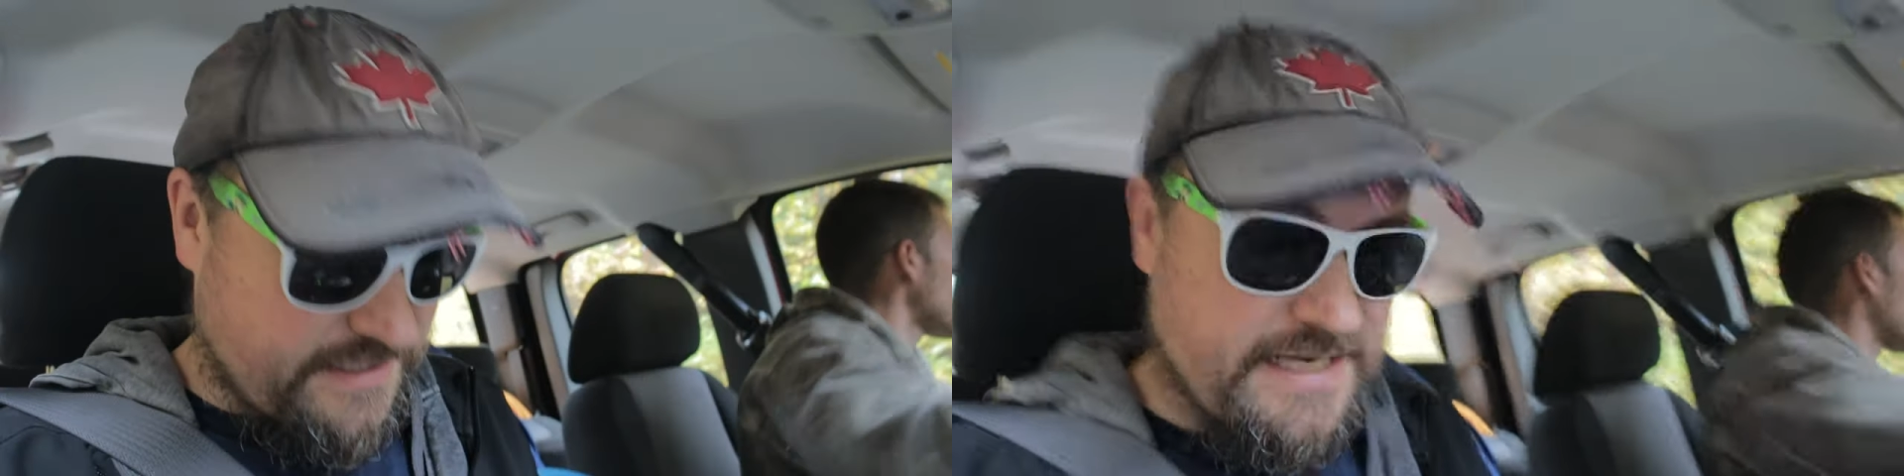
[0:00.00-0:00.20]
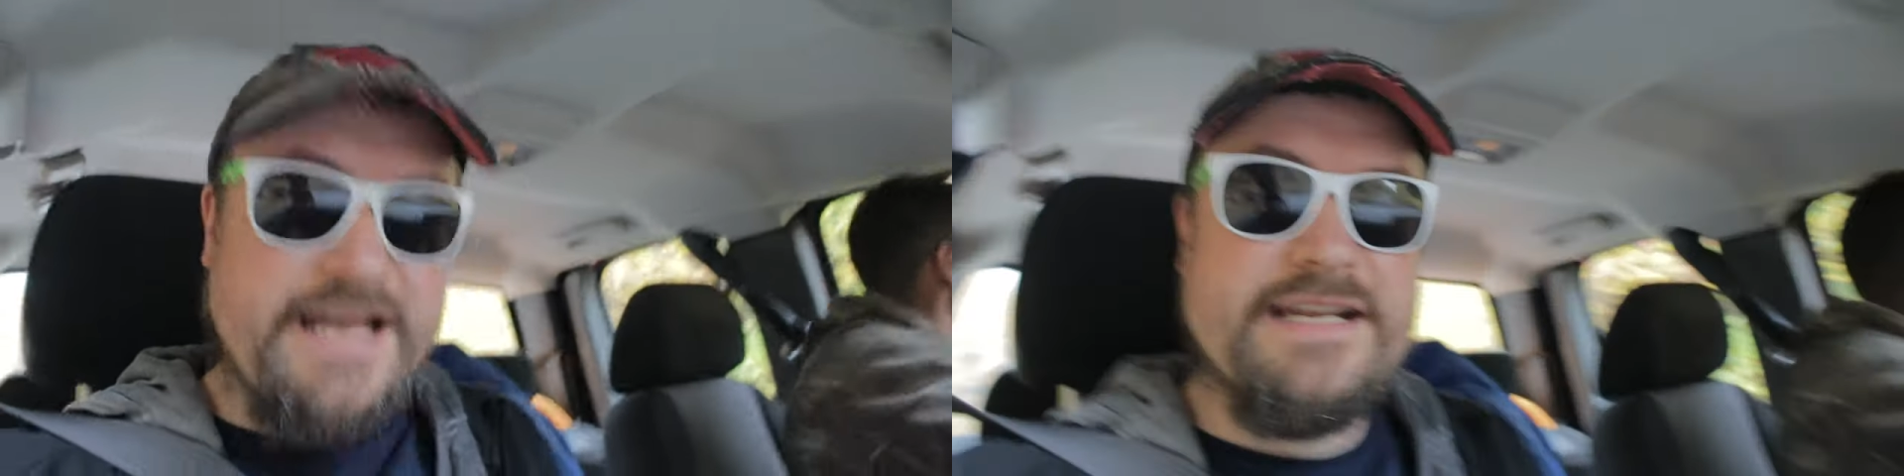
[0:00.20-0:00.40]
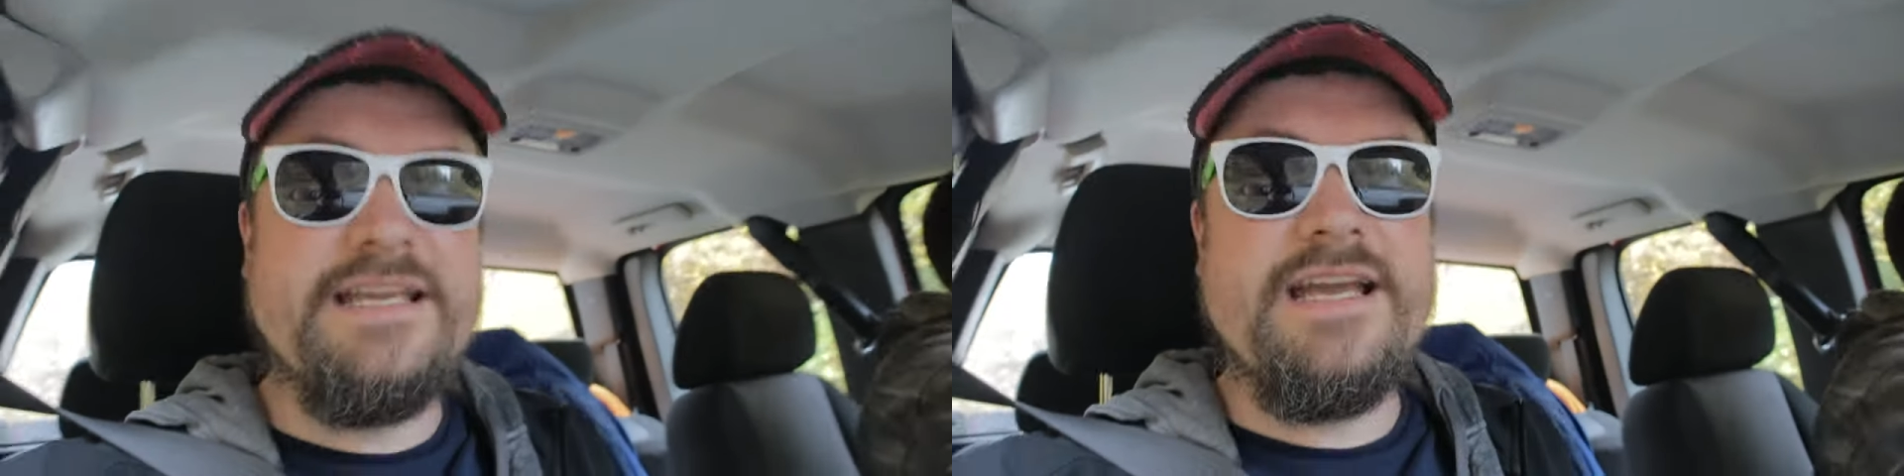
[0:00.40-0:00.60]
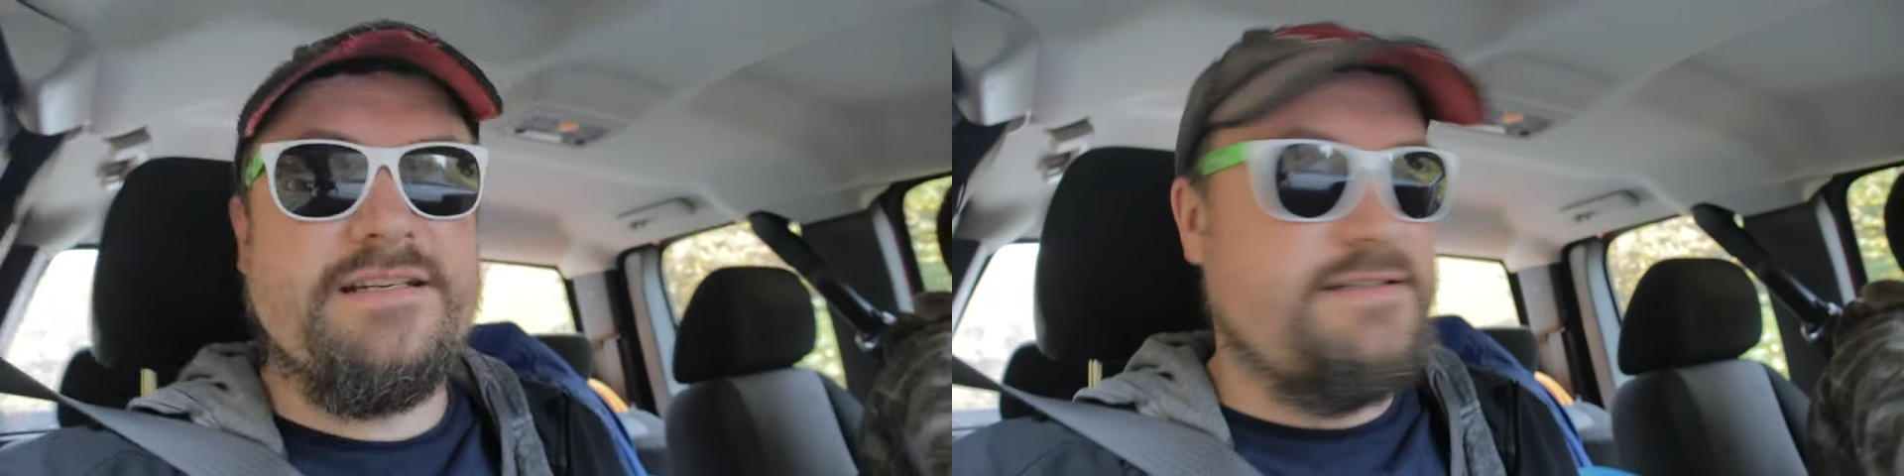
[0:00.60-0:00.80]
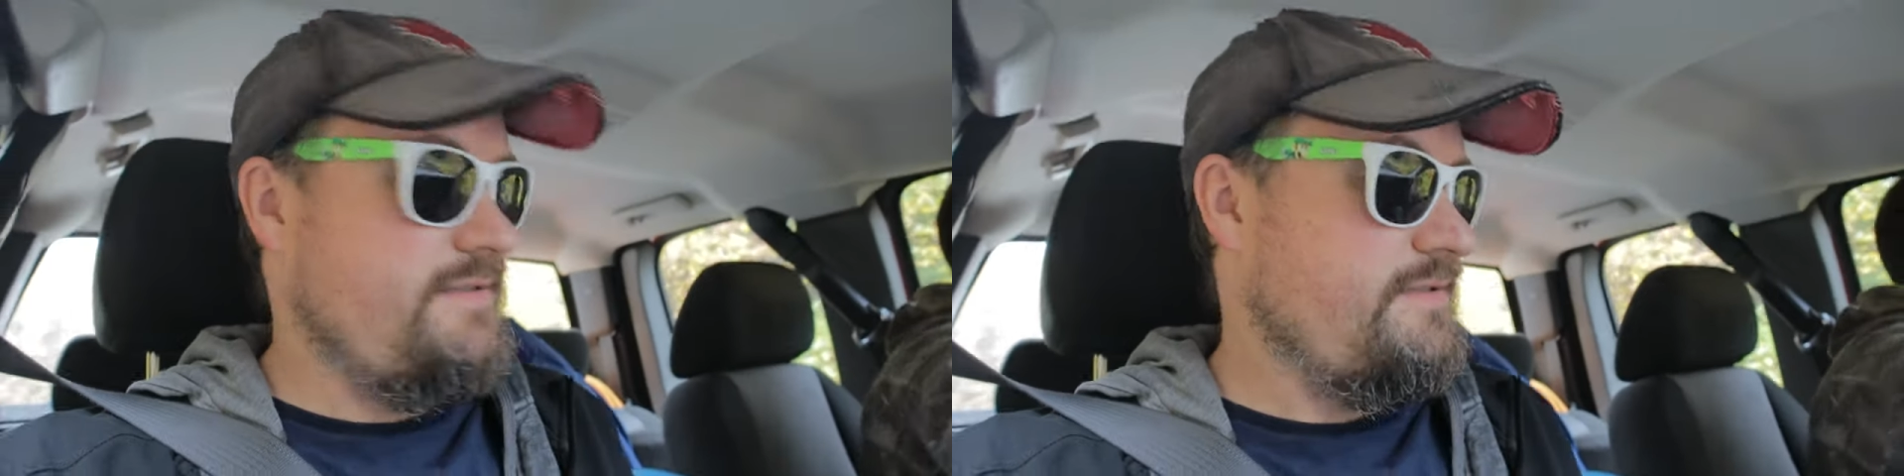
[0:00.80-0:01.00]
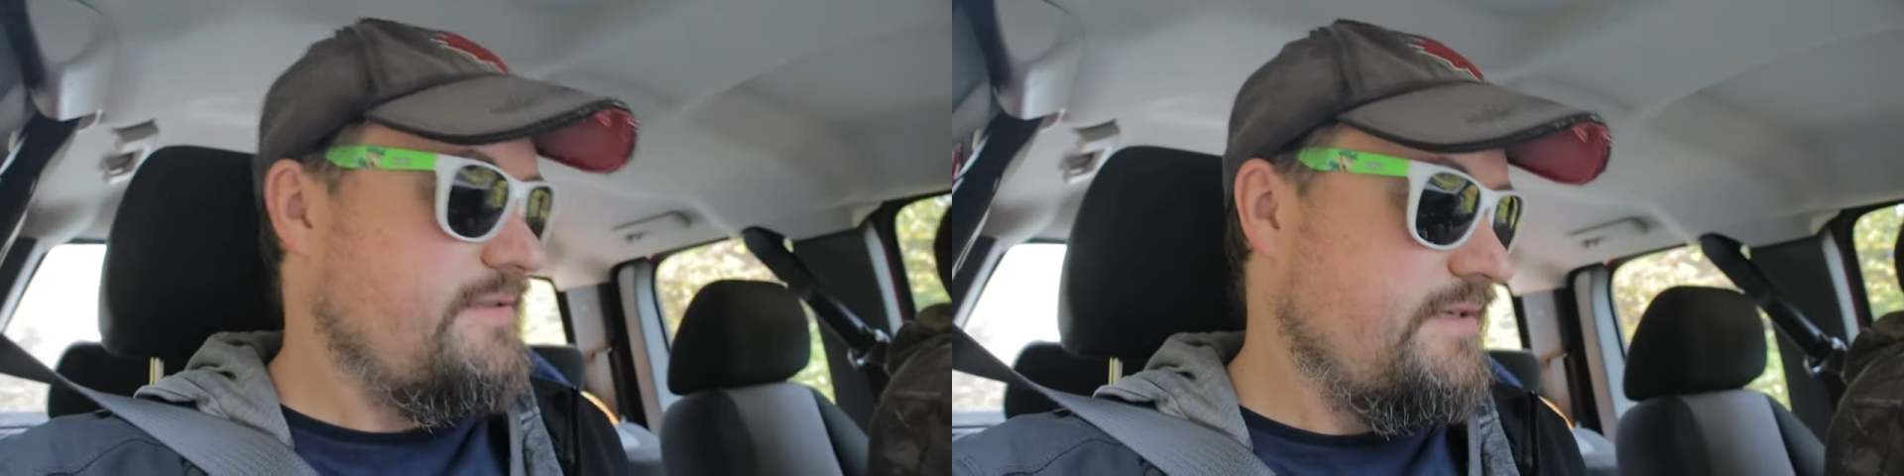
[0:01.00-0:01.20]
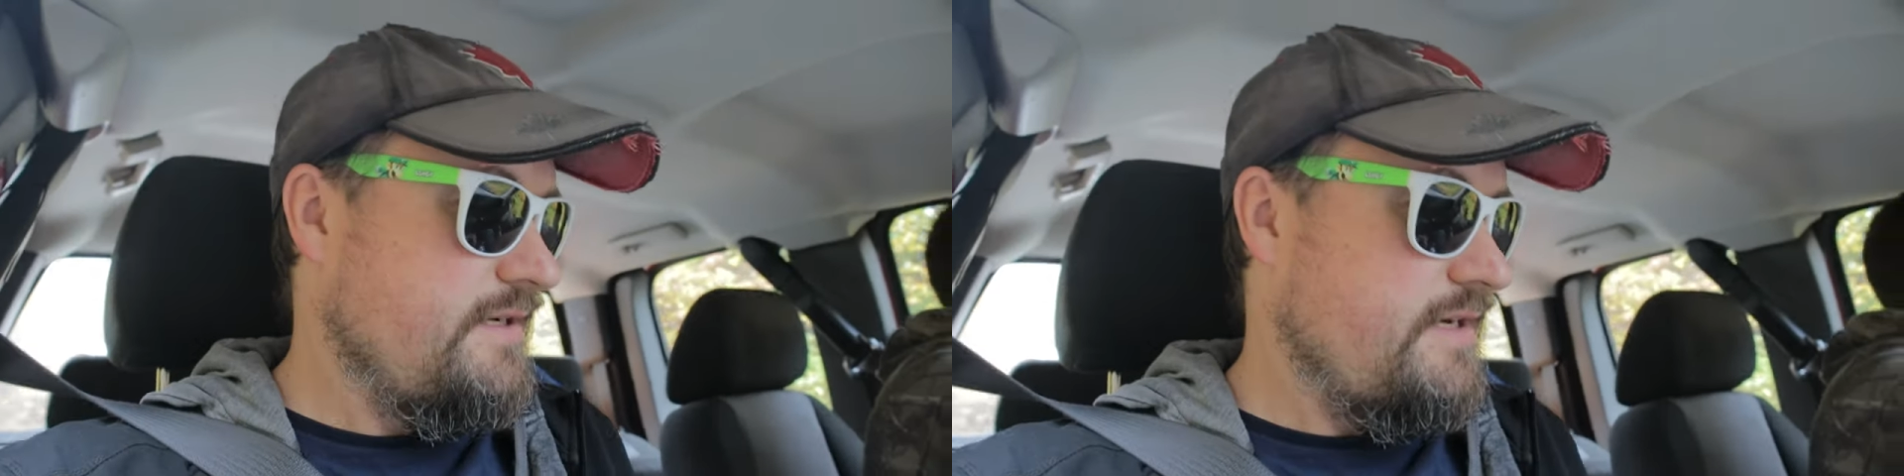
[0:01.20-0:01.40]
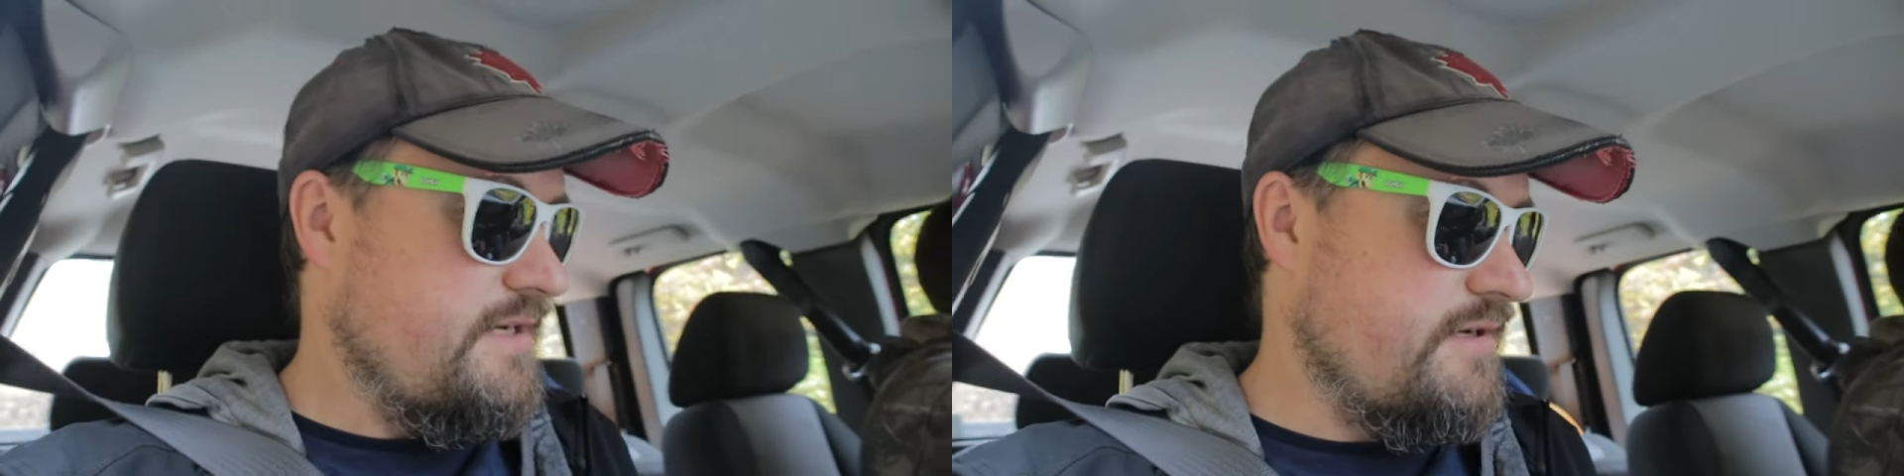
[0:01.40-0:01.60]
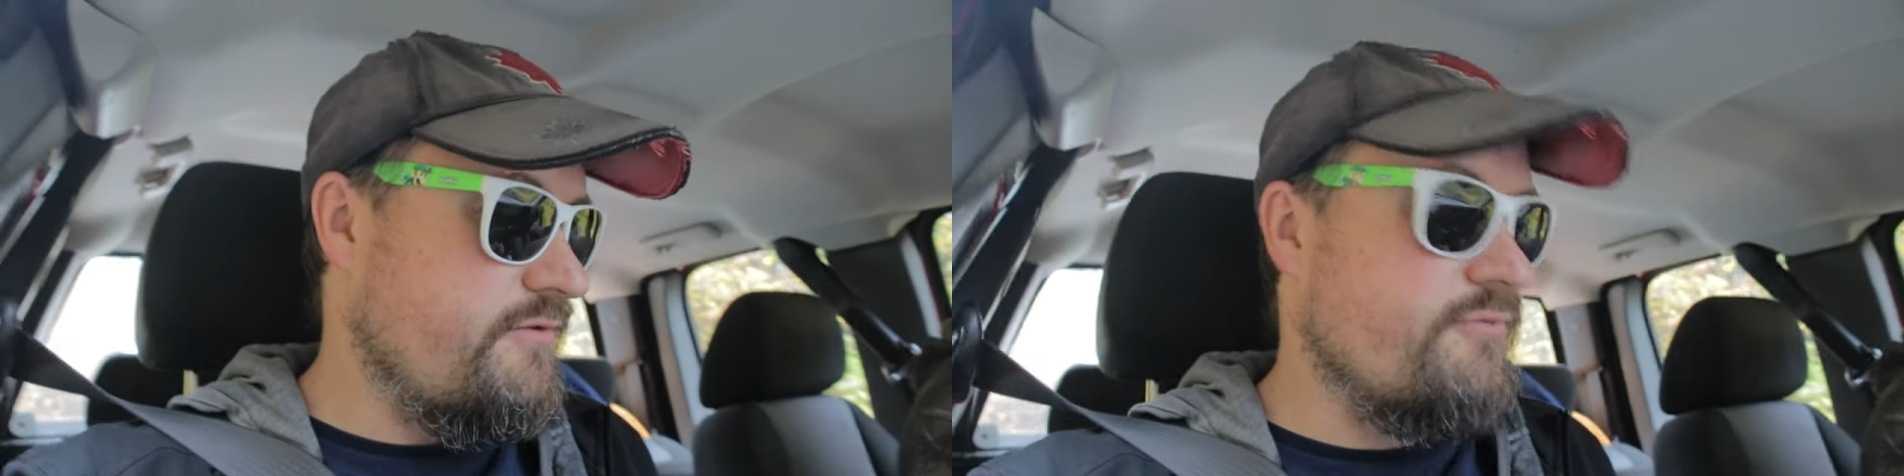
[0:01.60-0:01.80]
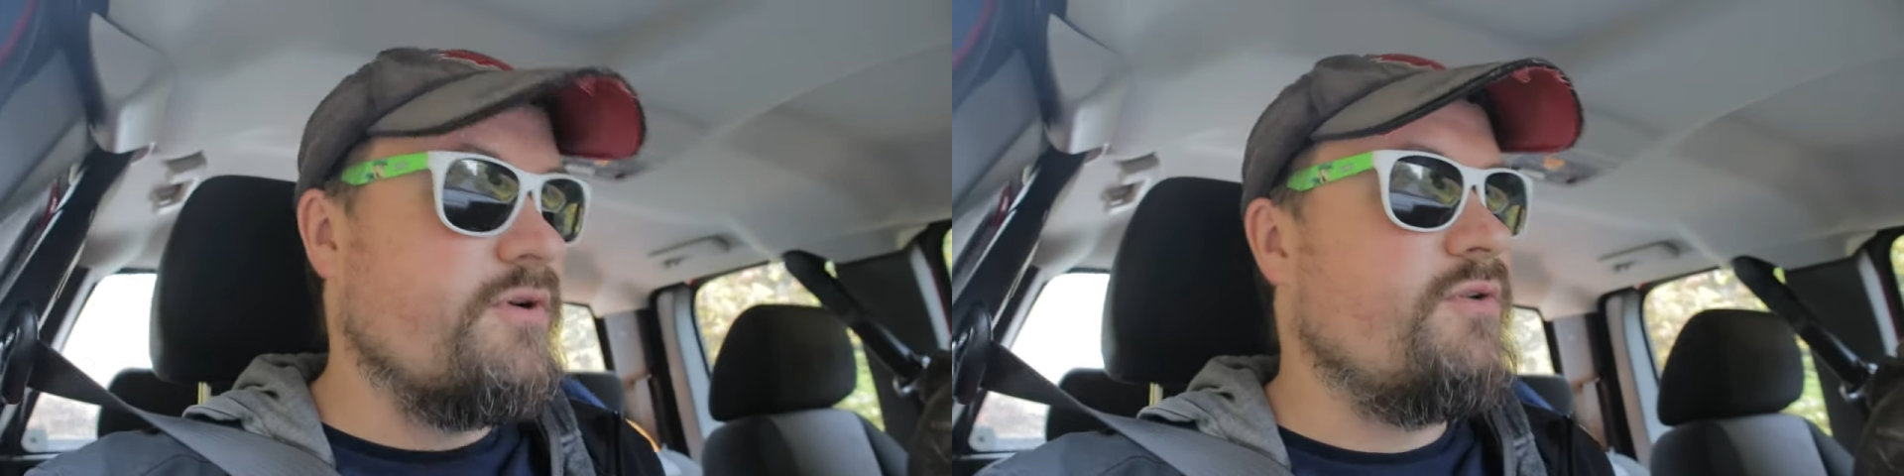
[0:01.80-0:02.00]
yet again,
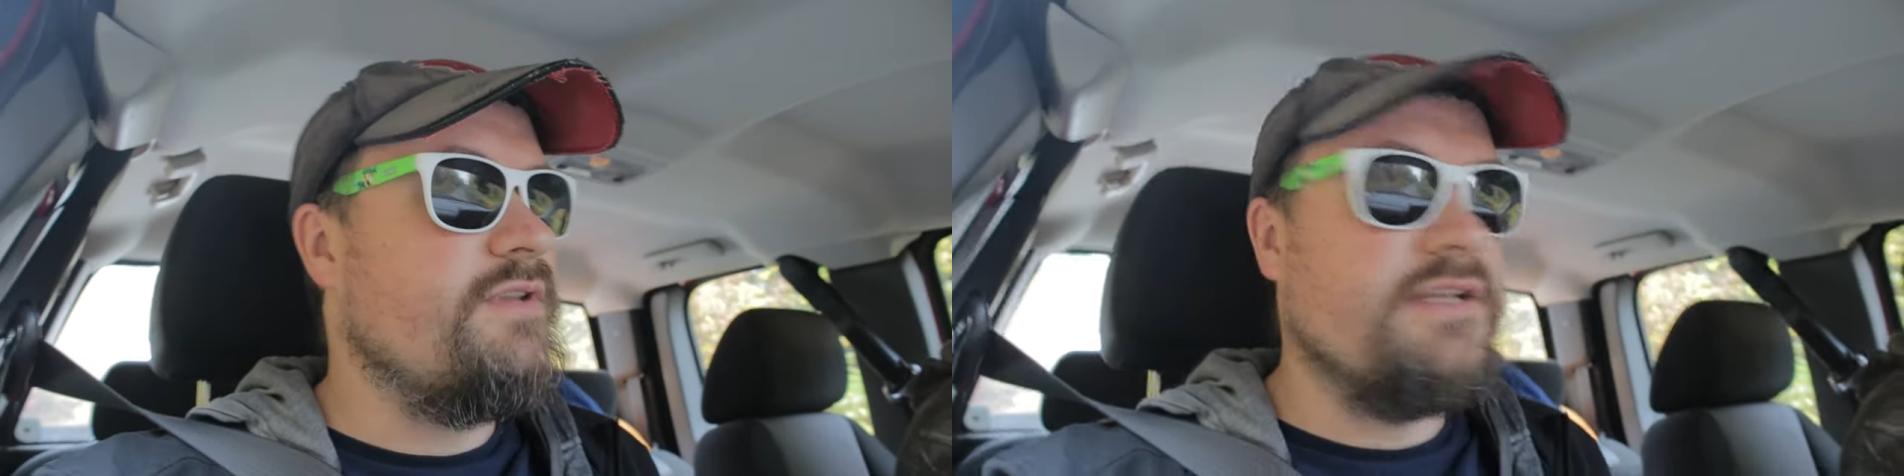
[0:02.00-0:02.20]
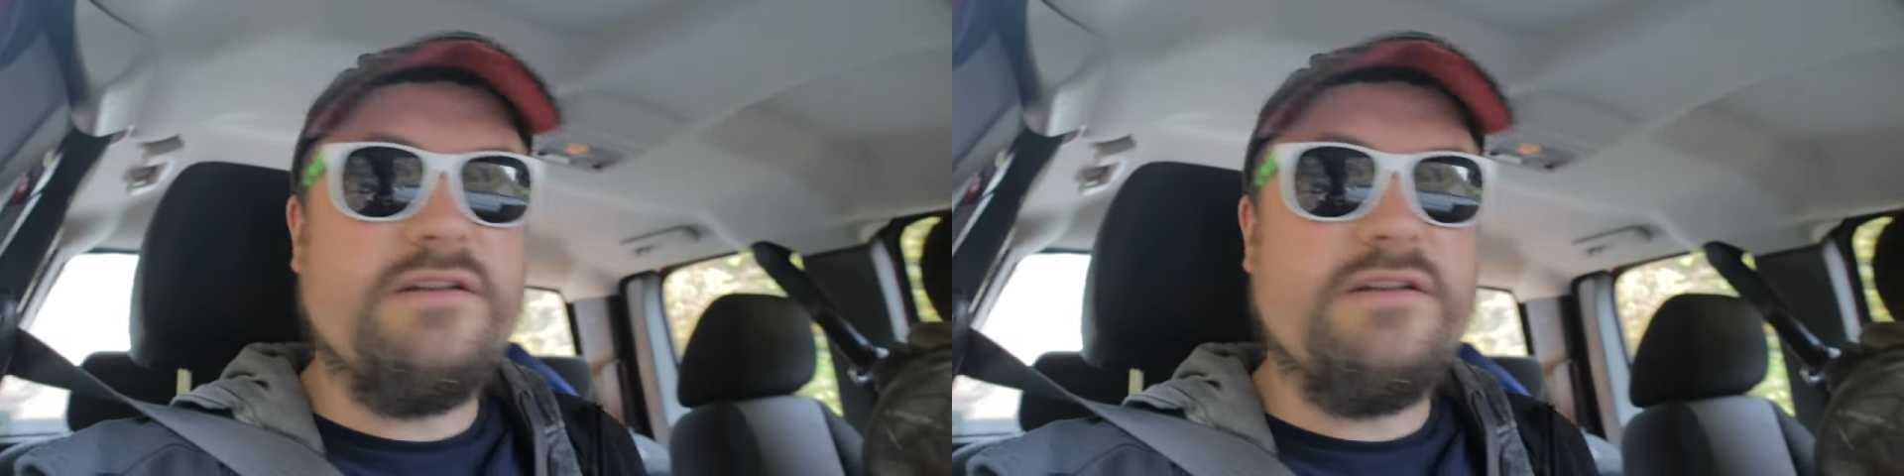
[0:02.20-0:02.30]
another road that